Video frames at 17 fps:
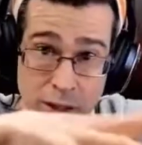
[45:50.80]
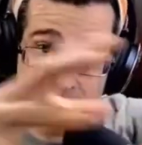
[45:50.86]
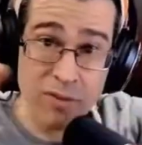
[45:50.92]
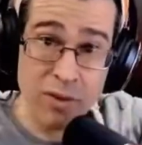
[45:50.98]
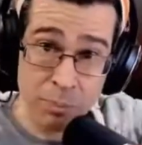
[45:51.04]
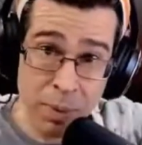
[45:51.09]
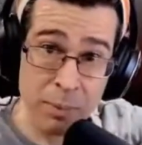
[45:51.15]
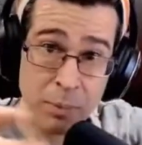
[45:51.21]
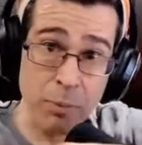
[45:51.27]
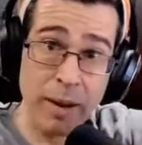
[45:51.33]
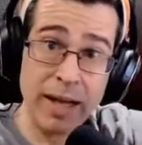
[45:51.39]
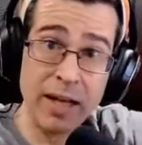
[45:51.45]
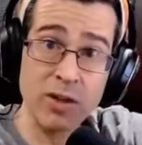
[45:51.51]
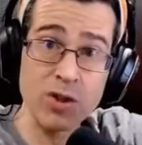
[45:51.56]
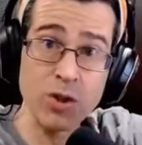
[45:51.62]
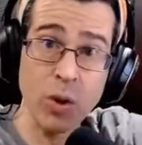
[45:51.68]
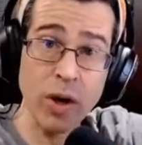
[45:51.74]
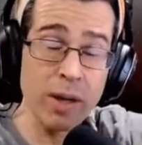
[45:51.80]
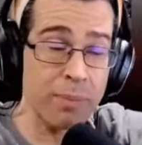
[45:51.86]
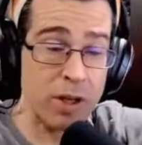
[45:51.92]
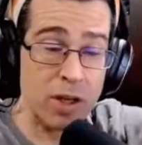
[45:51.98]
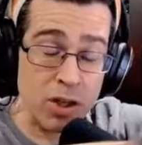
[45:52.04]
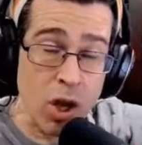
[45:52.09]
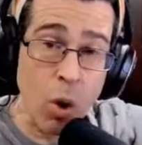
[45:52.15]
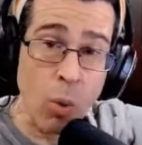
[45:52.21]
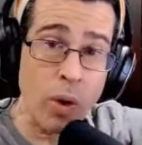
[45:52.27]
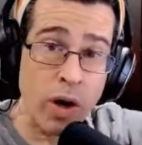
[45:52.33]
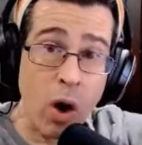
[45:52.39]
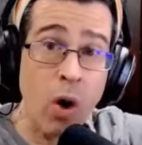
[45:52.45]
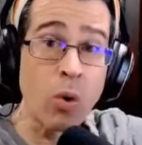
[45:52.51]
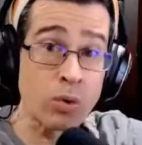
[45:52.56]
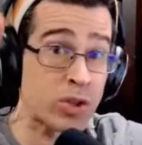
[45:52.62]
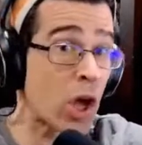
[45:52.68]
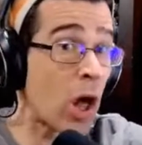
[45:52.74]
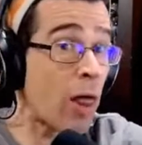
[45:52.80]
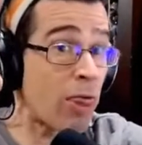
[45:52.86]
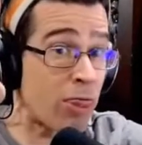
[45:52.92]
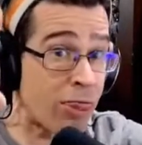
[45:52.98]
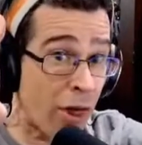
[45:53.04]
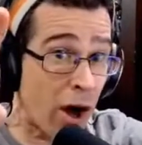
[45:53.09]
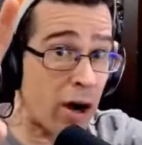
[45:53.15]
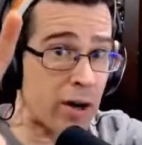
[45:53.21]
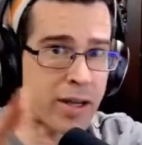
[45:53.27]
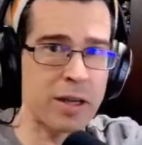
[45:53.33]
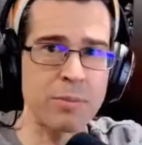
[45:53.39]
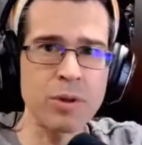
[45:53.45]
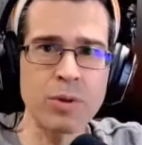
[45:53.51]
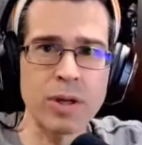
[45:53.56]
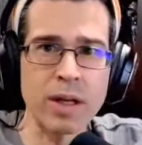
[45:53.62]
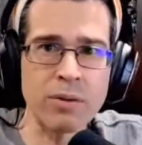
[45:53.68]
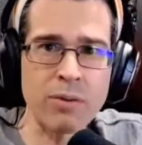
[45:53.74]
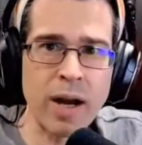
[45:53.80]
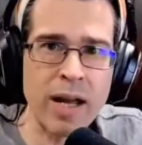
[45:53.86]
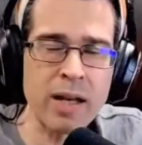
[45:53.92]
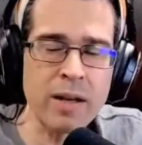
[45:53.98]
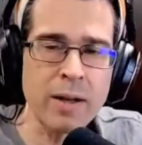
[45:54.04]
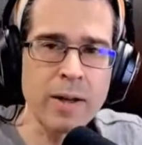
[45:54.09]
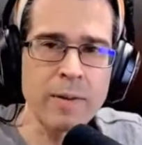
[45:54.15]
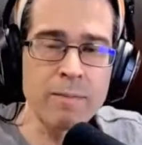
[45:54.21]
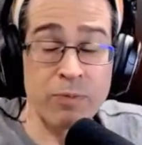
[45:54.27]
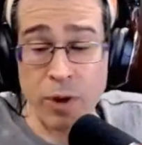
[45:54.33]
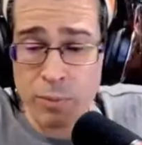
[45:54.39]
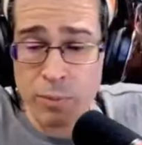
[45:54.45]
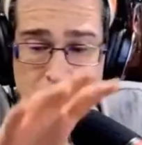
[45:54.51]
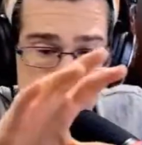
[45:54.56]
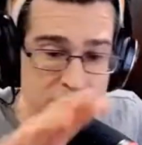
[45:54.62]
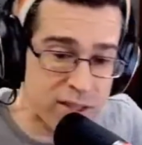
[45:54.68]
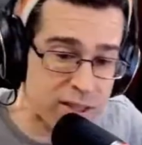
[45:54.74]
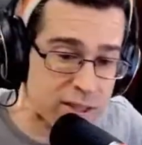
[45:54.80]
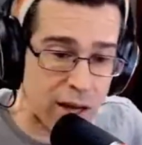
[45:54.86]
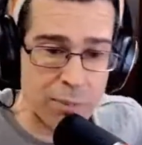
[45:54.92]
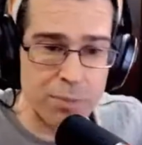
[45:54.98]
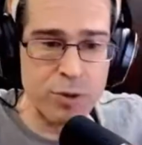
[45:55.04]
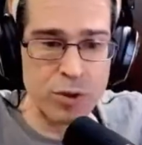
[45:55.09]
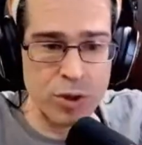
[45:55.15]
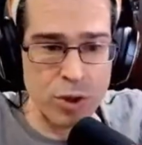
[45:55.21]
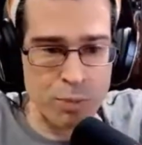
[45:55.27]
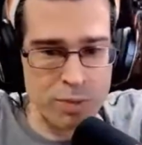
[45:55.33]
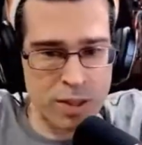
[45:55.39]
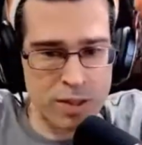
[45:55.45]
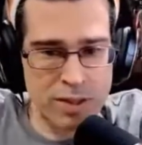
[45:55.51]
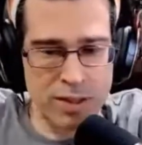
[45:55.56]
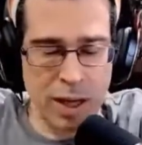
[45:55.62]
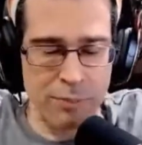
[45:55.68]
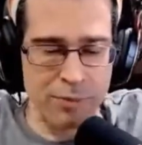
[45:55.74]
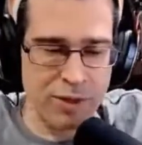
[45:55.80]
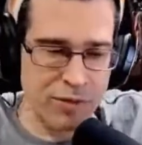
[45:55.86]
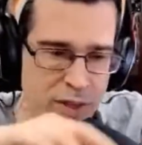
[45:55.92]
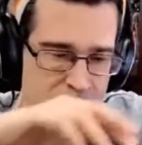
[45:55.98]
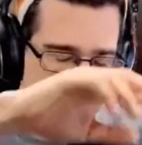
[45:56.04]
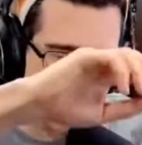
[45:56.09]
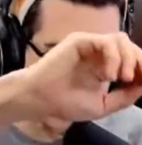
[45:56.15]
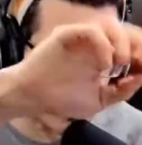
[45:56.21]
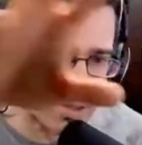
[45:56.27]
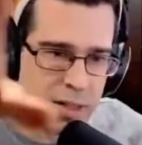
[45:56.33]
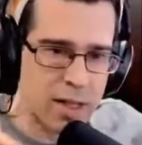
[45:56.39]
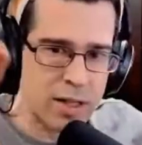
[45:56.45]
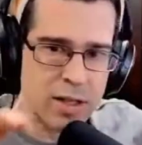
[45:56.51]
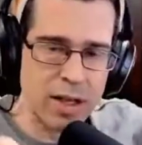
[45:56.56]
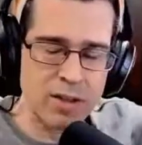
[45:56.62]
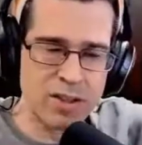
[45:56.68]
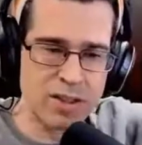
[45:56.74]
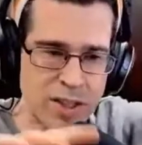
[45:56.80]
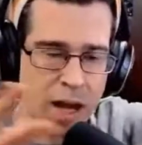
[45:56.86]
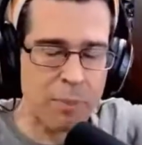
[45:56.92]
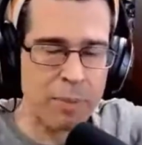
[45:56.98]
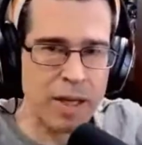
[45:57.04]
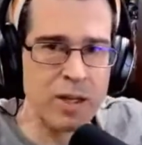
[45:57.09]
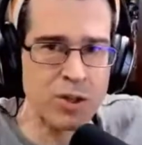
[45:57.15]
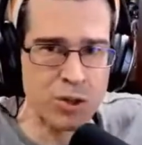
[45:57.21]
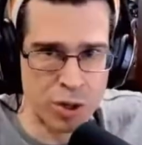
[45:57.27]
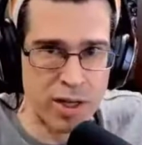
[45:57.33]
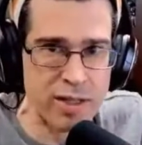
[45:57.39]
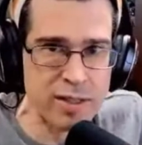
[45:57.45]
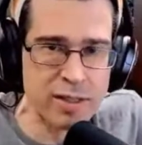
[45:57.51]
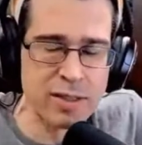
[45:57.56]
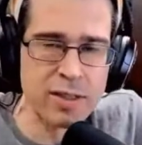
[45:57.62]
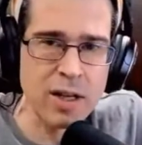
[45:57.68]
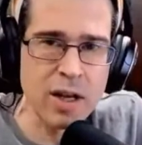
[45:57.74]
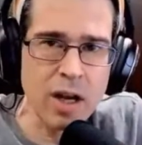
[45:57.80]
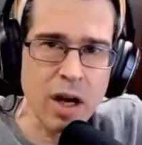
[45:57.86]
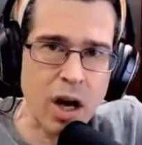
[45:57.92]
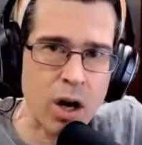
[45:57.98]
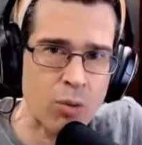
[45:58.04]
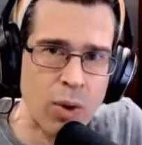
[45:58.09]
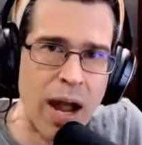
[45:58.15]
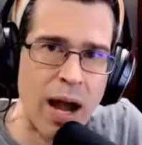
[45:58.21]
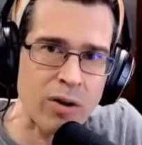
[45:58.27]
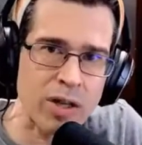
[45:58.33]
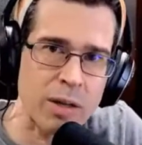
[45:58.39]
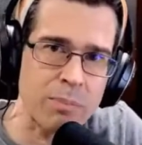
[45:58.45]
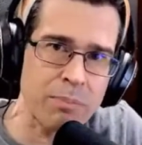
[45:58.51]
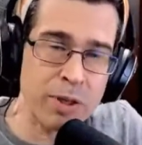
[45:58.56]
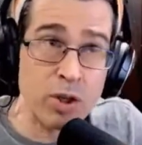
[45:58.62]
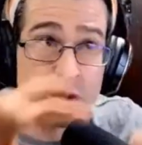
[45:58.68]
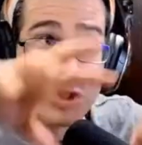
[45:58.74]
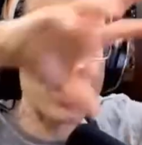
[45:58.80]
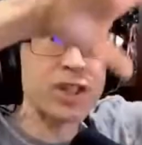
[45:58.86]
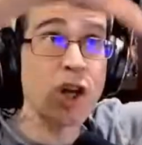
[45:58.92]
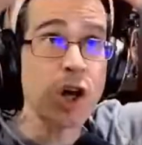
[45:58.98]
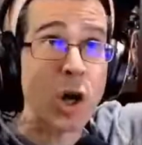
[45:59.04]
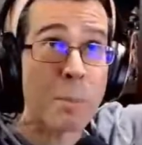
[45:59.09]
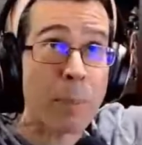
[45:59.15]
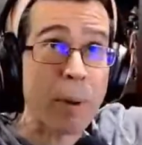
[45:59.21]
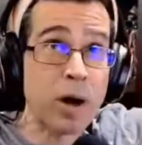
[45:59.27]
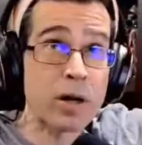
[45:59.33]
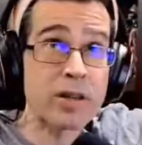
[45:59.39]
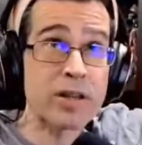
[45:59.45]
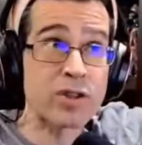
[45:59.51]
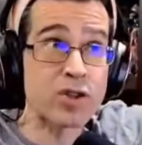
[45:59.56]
people might enjoy it, but no one owns the community, right? There may be subgroups and subdivisions and sub interests around it, but you're still a part of this